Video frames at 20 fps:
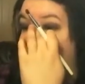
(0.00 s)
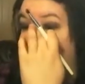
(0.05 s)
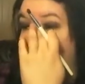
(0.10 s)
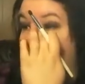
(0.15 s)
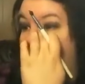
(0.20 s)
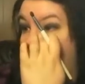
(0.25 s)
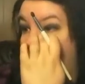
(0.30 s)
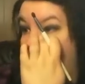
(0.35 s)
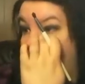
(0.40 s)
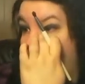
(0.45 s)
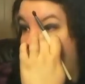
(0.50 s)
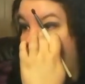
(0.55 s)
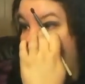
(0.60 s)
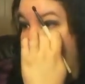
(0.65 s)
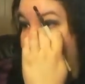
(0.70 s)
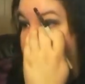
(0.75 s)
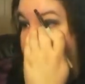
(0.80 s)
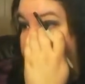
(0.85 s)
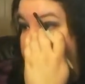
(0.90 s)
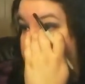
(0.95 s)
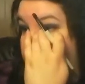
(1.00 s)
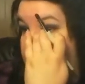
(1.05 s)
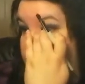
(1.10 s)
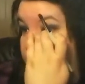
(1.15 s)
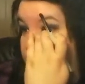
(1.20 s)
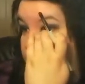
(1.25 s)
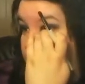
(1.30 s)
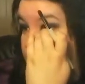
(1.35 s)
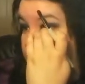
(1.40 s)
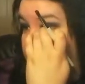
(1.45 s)
Alright, I got a little bit too
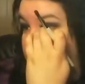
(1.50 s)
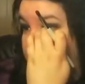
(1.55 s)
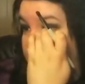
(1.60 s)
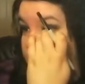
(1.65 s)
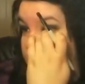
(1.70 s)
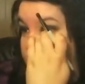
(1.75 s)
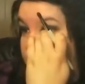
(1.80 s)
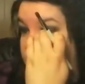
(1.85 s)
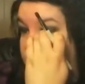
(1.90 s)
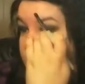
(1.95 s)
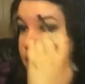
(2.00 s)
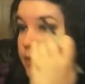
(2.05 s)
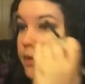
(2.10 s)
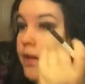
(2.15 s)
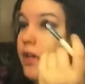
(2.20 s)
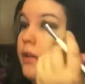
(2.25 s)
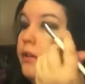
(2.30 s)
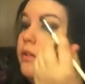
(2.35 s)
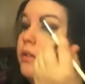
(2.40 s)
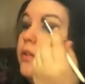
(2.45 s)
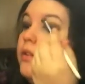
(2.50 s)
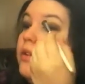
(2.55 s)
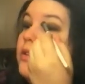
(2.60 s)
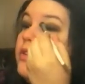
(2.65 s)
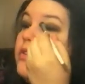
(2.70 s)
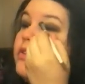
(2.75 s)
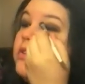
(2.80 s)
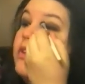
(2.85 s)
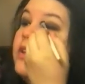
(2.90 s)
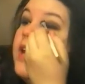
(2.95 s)
far in. There we go.
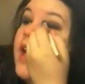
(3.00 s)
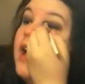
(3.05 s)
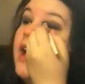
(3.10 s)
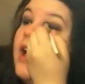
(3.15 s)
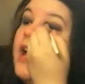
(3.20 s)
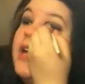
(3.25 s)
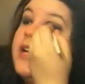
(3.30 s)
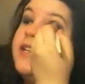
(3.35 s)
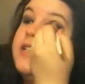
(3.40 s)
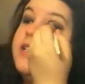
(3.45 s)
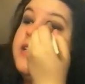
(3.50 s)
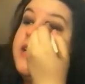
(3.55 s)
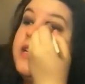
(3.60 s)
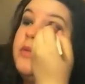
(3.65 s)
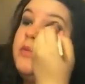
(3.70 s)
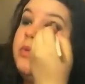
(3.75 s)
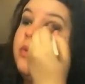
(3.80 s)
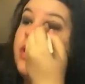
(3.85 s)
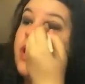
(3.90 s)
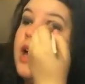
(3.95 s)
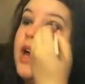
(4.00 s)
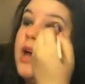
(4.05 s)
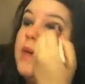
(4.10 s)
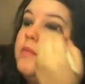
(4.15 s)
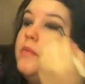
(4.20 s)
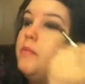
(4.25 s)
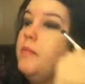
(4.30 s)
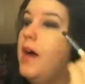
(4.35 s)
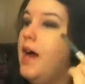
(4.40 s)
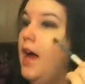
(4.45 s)
Now, I did
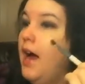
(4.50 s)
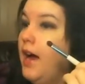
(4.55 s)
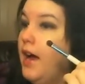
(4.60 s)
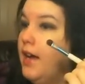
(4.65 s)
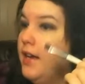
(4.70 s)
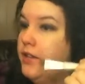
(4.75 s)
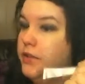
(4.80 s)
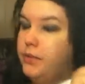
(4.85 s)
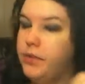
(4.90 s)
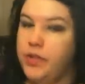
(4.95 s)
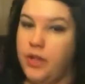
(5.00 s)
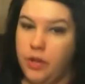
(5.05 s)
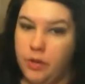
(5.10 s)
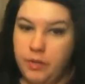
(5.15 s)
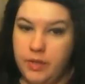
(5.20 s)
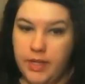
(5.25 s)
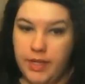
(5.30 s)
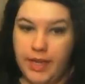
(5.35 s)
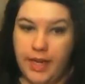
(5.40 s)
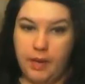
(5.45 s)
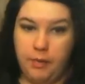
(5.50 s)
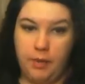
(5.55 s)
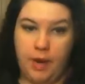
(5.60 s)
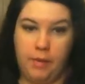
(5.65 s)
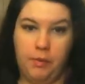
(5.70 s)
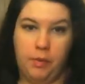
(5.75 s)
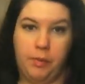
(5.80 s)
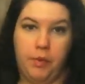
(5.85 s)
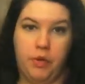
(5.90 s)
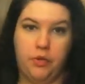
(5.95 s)
prime my eyes with the Urban Decay
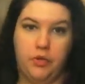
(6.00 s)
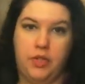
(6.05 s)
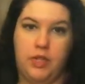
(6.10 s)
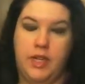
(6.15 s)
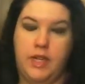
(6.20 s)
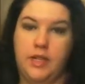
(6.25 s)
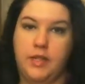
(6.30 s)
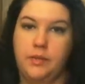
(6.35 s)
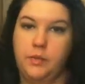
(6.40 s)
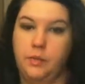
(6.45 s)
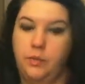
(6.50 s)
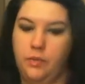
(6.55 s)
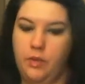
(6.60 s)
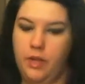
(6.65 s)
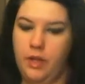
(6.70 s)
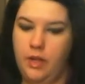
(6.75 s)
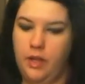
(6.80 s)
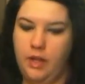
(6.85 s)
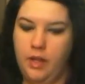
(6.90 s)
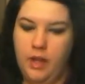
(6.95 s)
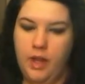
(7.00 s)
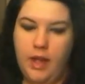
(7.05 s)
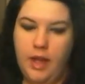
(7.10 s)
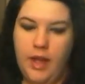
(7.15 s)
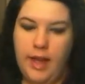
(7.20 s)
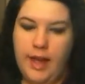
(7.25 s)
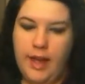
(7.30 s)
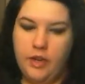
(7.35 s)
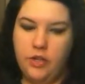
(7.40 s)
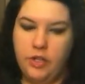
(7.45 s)
Primer Potion. It's
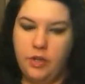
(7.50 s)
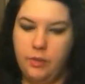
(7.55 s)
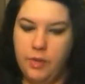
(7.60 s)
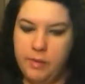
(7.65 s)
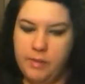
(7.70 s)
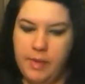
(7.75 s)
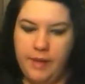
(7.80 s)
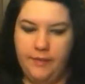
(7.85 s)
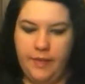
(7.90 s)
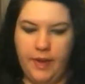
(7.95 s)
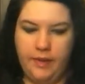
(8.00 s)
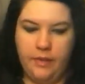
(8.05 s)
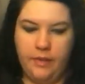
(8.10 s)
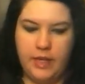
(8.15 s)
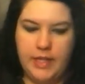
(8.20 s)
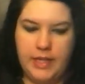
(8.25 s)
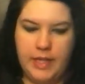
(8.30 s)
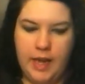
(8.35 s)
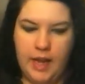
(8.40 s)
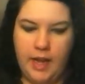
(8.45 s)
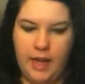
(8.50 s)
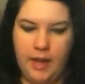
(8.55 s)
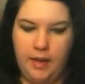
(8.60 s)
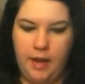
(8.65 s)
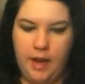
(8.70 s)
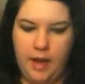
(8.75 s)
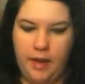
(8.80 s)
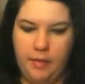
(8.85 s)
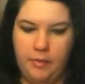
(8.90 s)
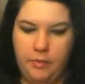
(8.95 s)
actually one of my favorites.
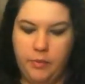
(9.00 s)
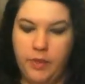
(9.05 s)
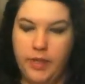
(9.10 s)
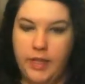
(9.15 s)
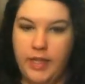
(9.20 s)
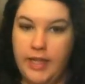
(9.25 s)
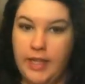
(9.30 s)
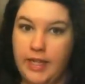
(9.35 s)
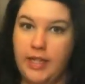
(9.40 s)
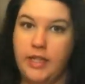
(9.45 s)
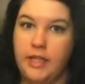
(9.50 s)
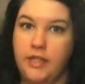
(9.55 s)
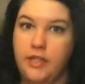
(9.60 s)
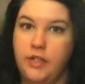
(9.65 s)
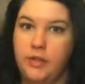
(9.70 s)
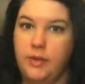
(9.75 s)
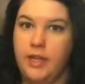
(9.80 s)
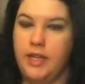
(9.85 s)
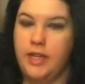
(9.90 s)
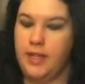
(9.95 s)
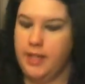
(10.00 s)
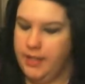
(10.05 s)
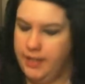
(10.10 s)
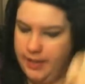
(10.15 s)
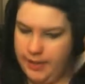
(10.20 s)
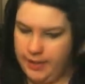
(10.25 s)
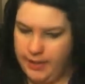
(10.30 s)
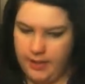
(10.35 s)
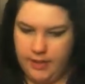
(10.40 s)
I'm really getting into it.